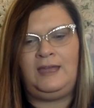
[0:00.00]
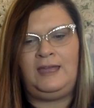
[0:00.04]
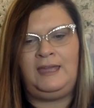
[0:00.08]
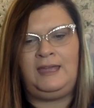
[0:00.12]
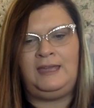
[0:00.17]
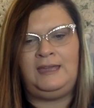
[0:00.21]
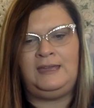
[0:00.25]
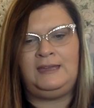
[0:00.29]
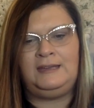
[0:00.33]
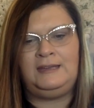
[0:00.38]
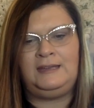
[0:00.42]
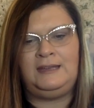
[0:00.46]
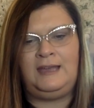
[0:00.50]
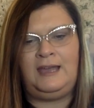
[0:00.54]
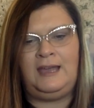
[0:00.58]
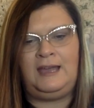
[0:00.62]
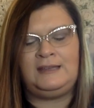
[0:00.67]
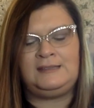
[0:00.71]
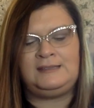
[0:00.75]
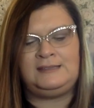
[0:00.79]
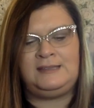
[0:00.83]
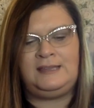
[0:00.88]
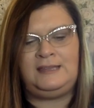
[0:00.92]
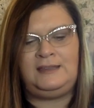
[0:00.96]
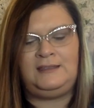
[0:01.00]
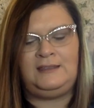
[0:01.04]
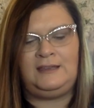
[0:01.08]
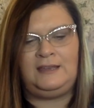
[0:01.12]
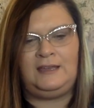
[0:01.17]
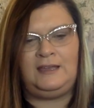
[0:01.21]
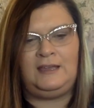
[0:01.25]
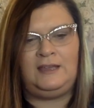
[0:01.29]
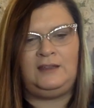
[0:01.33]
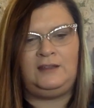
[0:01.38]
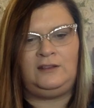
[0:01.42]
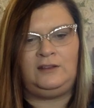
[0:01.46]
And I seen the
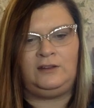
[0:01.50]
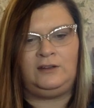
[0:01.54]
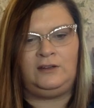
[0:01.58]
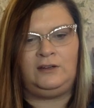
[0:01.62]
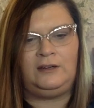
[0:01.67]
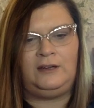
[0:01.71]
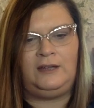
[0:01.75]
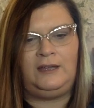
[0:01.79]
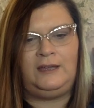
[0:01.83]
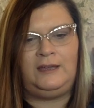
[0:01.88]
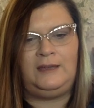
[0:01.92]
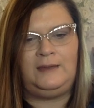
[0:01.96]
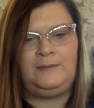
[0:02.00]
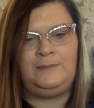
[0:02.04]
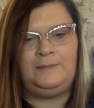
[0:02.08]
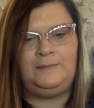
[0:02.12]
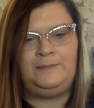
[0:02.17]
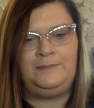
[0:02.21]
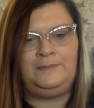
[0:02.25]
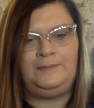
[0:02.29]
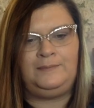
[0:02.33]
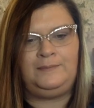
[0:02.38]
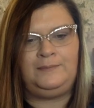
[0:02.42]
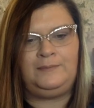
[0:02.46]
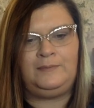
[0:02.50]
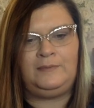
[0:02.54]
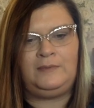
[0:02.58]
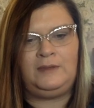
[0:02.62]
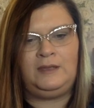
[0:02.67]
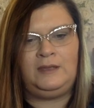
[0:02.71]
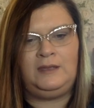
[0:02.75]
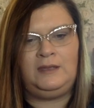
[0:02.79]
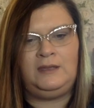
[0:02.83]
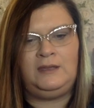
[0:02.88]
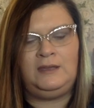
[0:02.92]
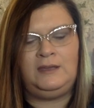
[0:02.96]
color. Um,
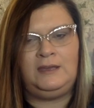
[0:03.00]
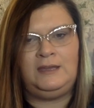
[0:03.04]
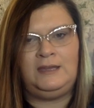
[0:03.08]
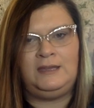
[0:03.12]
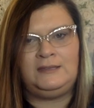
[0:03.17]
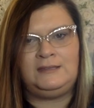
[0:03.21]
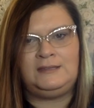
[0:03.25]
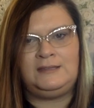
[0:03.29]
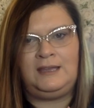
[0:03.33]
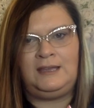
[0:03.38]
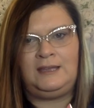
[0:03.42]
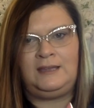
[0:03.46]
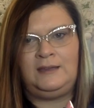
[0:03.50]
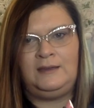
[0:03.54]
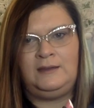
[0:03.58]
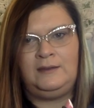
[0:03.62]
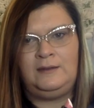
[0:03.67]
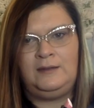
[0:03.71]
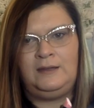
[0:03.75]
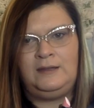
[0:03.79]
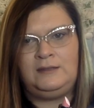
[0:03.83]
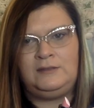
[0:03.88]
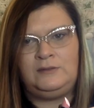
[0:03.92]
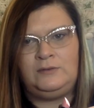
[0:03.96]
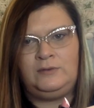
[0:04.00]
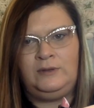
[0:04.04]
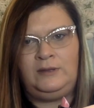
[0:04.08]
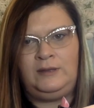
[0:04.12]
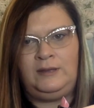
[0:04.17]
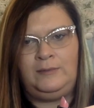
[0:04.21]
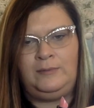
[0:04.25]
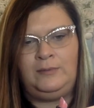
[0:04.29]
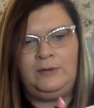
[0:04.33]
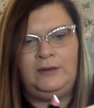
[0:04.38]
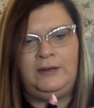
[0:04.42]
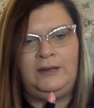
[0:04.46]
it's like a, it's
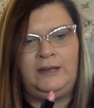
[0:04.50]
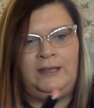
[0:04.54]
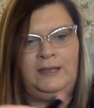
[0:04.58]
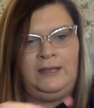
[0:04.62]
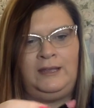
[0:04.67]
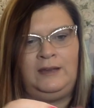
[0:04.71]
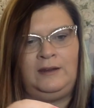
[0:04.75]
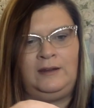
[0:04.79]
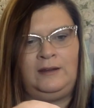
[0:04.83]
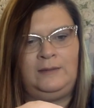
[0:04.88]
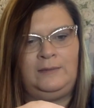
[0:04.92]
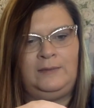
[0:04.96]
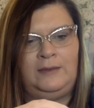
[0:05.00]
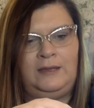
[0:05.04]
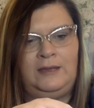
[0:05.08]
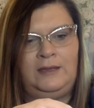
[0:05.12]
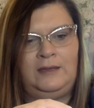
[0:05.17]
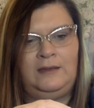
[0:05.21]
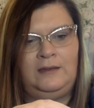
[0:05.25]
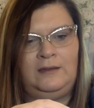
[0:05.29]
really pretty. Here, let me.